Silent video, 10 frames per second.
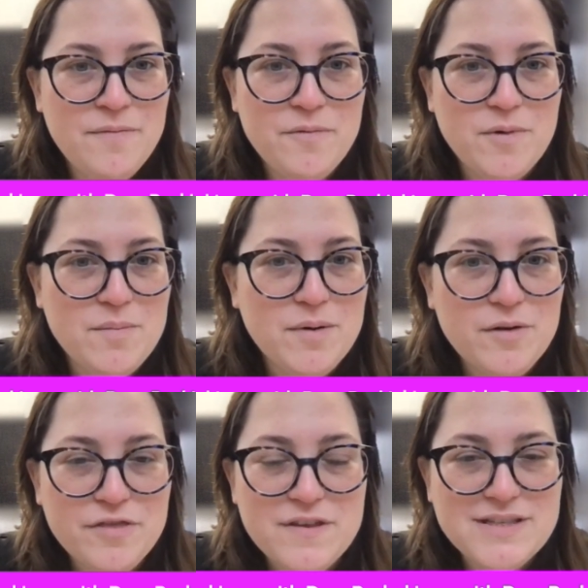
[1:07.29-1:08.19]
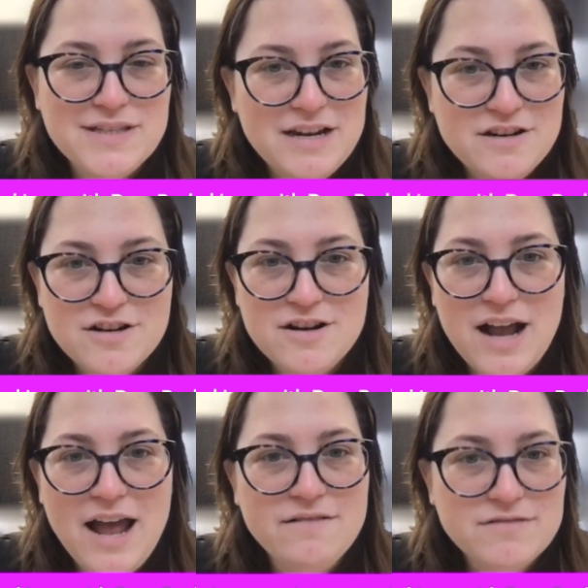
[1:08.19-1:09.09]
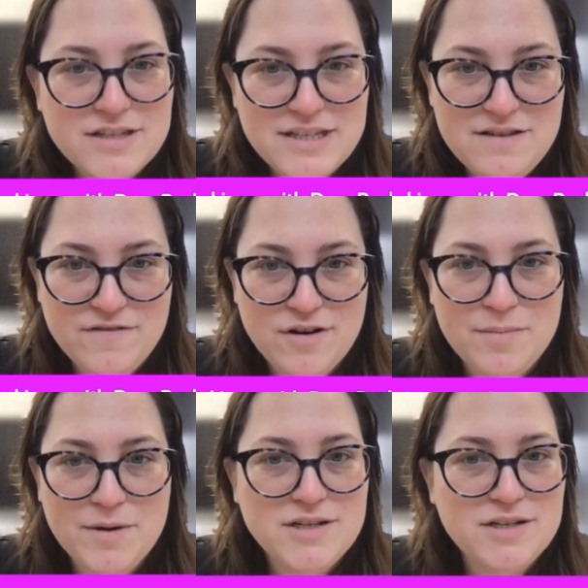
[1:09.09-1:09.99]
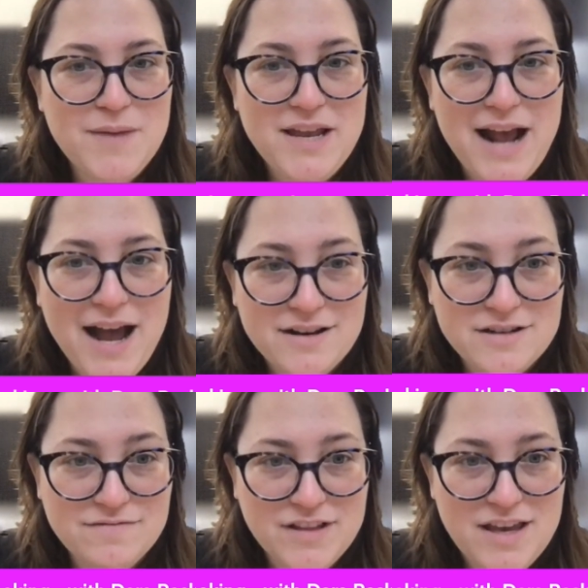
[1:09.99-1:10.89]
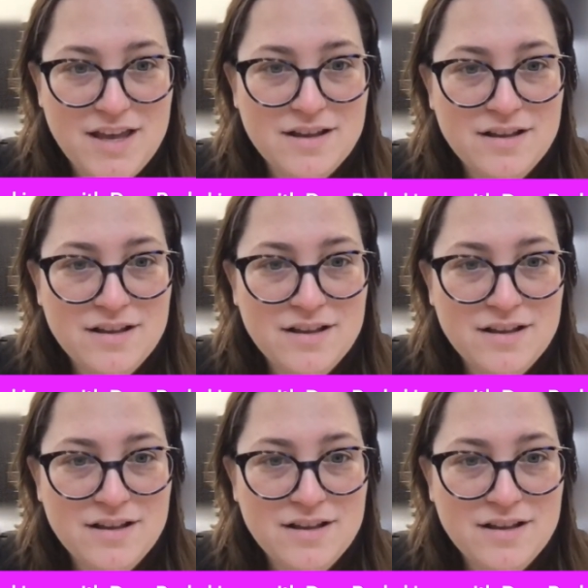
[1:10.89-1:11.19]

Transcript: where both the sender and receiver participate actively.